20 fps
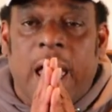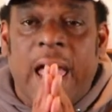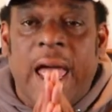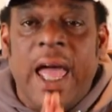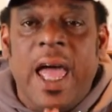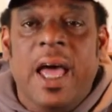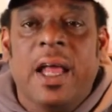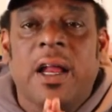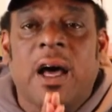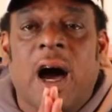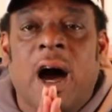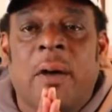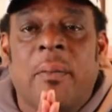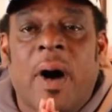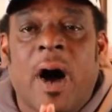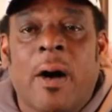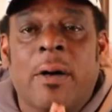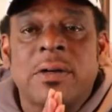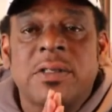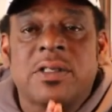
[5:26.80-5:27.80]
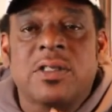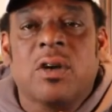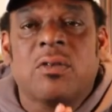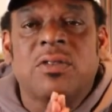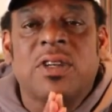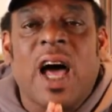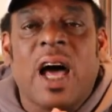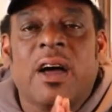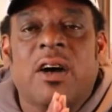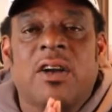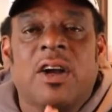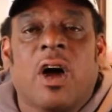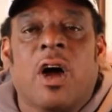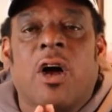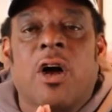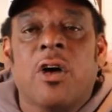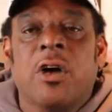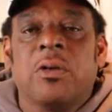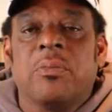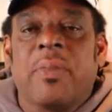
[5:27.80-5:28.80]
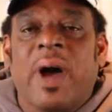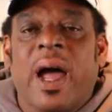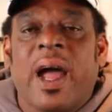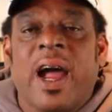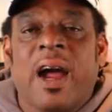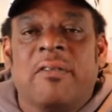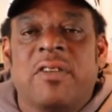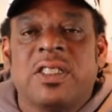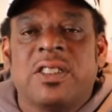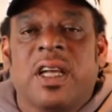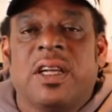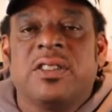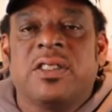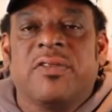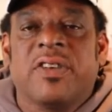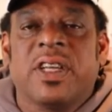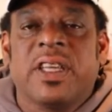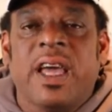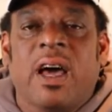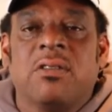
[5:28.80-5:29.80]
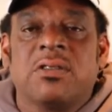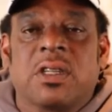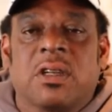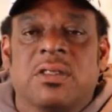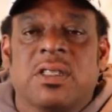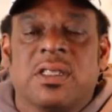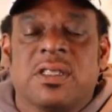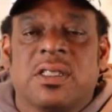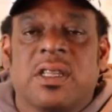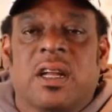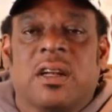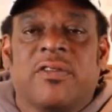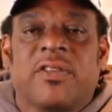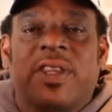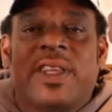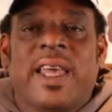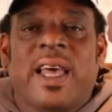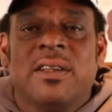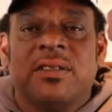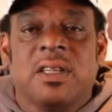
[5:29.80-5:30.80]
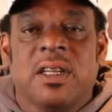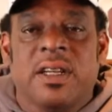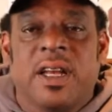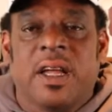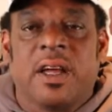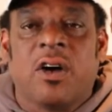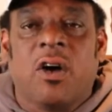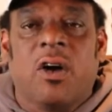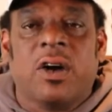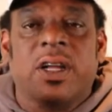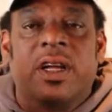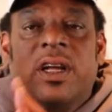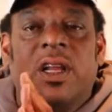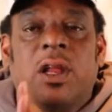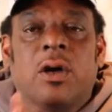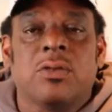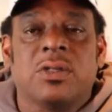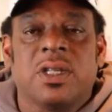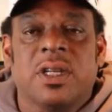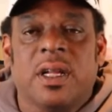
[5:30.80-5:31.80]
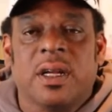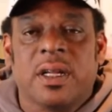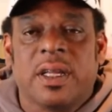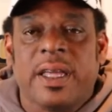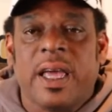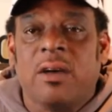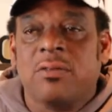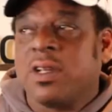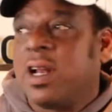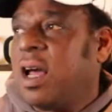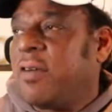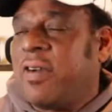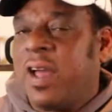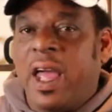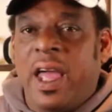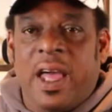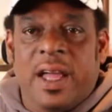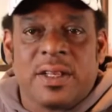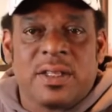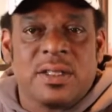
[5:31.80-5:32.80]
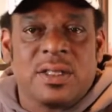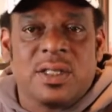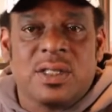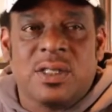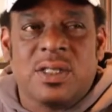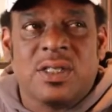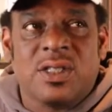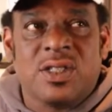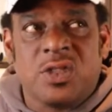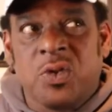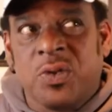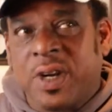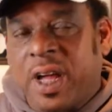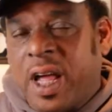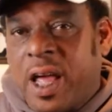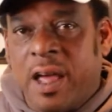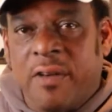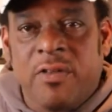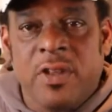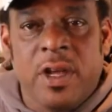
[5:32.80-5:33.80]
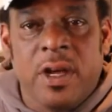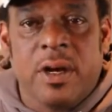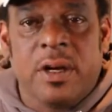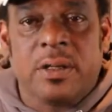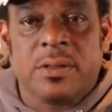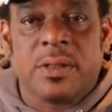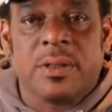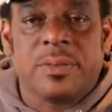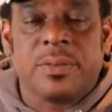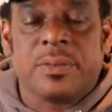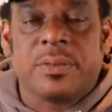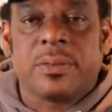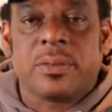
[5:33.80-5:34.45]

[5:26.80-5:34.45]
and I'm also not going to hurt my average age of accounts because instead of canceling that card and closing an account that I've had two and a half years,